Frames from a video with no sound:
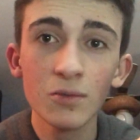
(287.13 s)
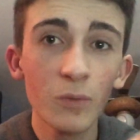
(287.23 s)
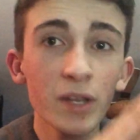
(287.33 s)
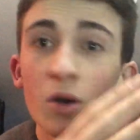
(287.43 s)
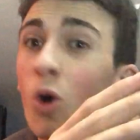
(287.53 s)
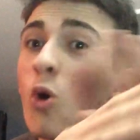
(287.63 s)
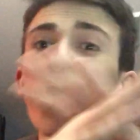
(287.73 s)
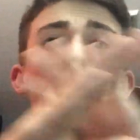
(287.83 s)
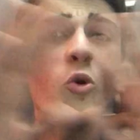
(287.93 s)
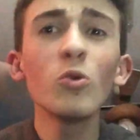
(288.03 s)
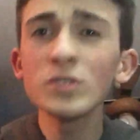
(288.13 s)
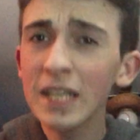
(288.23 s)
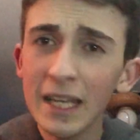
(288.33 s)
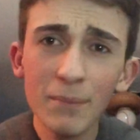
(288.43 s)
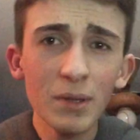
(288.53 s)
when the whole
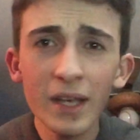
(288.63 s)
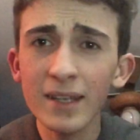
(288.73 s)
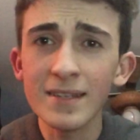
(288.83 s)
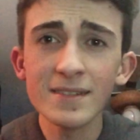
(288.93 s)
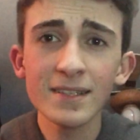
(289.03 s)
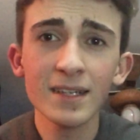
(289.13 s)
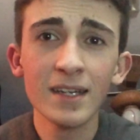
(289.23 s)
team plays.